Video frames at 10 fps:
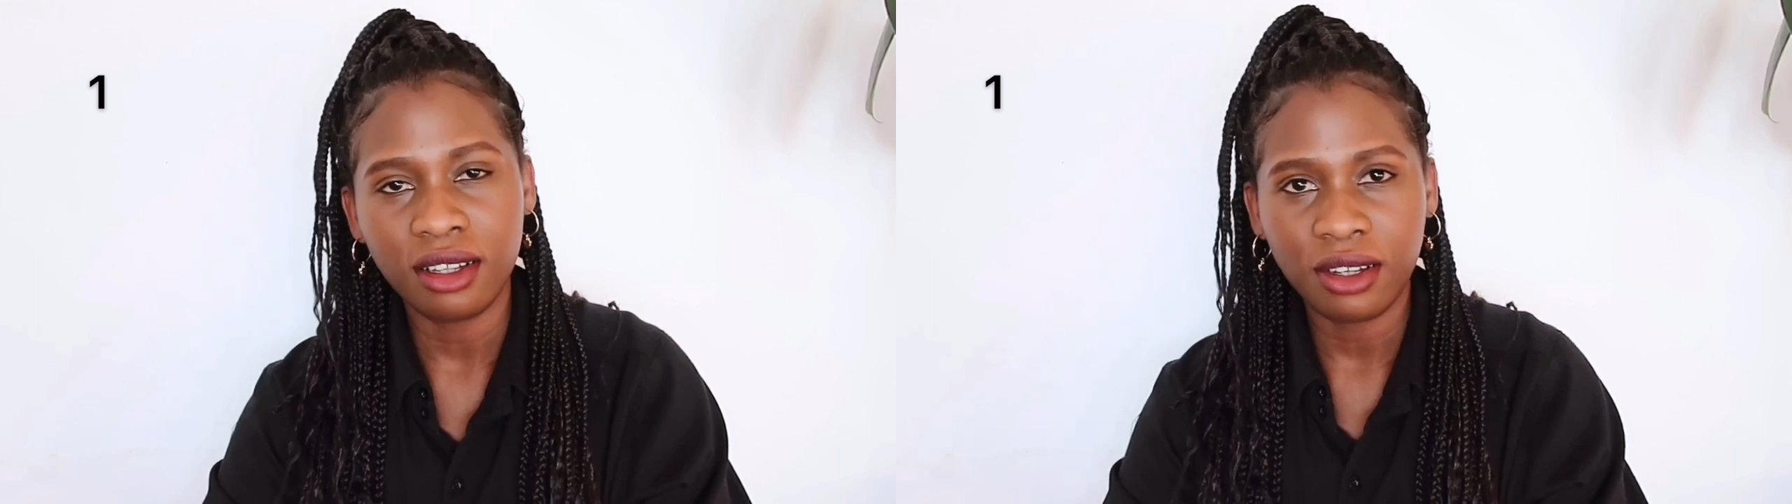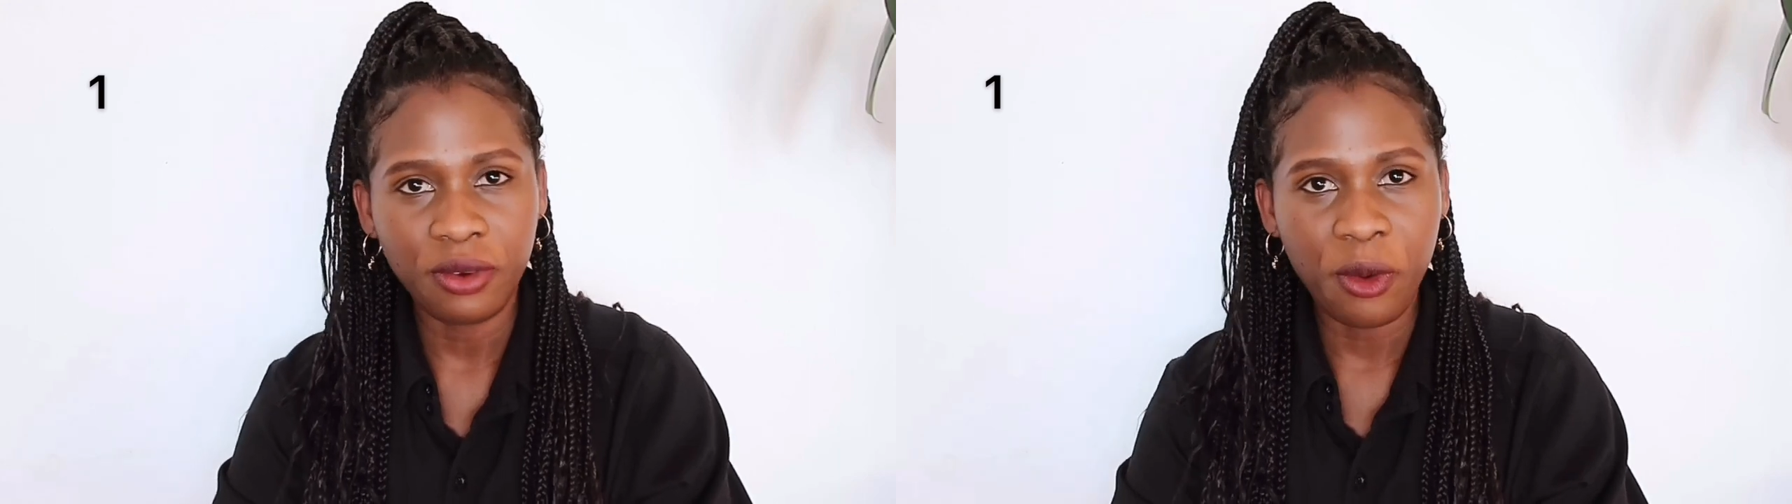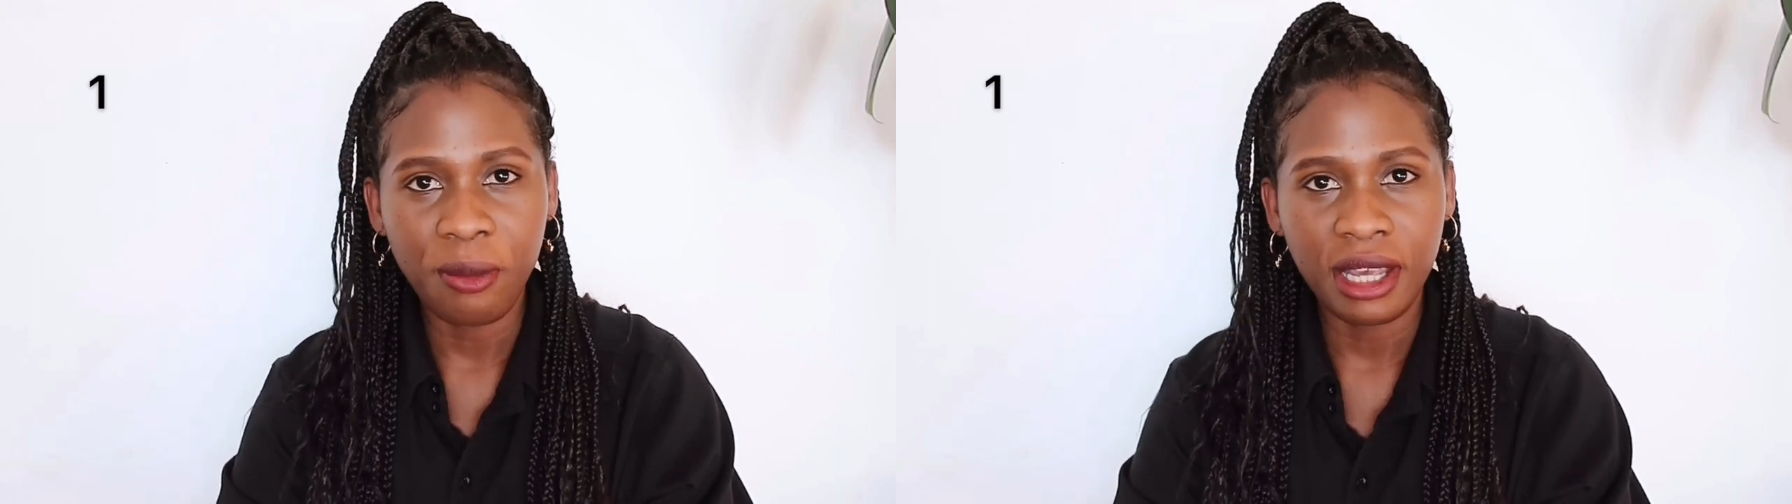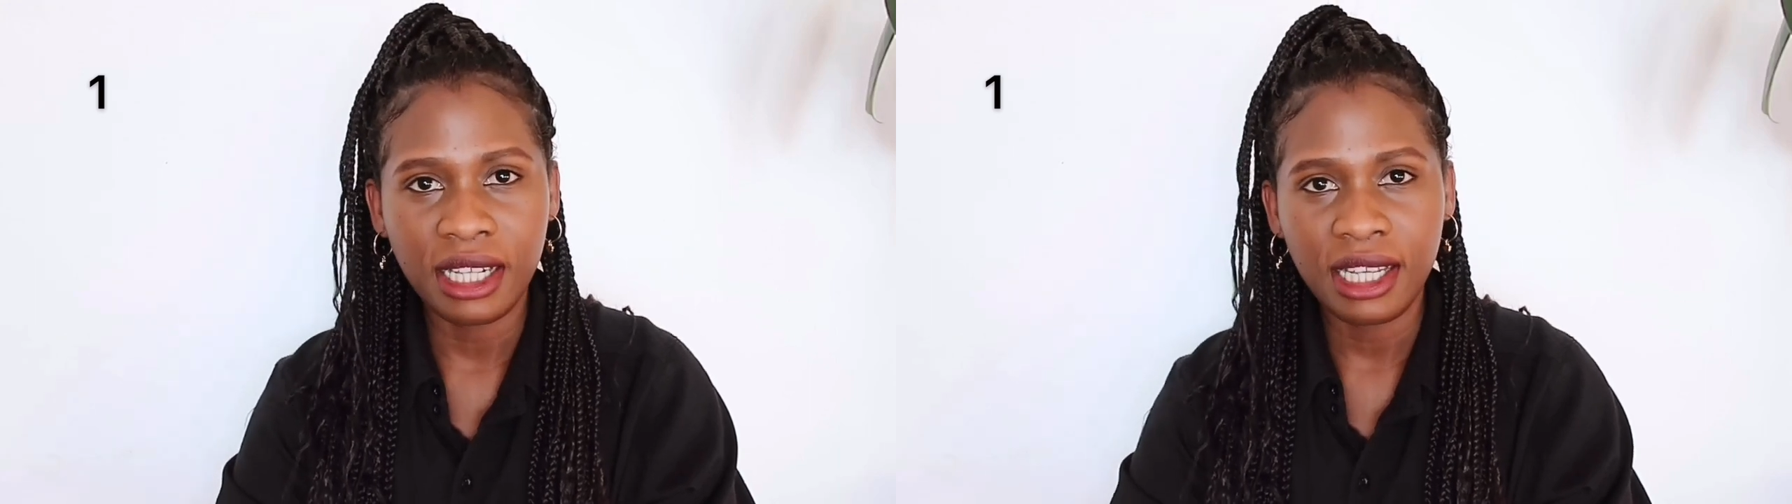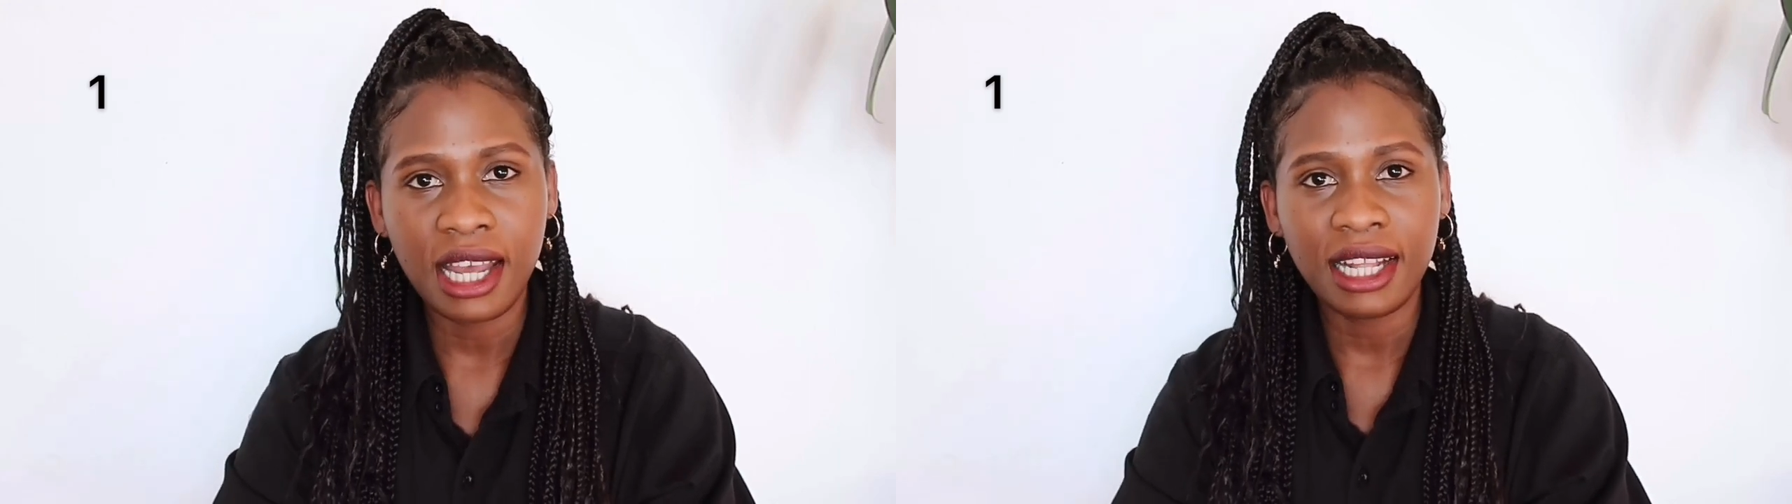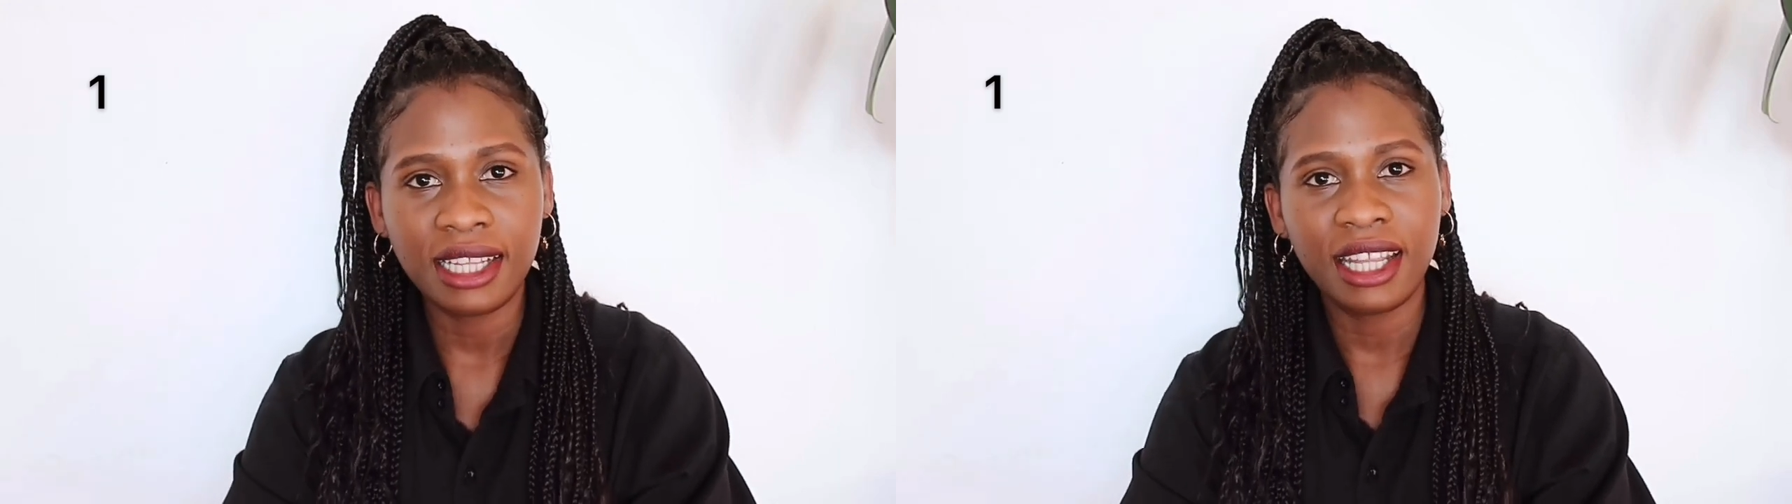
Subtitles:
Romania,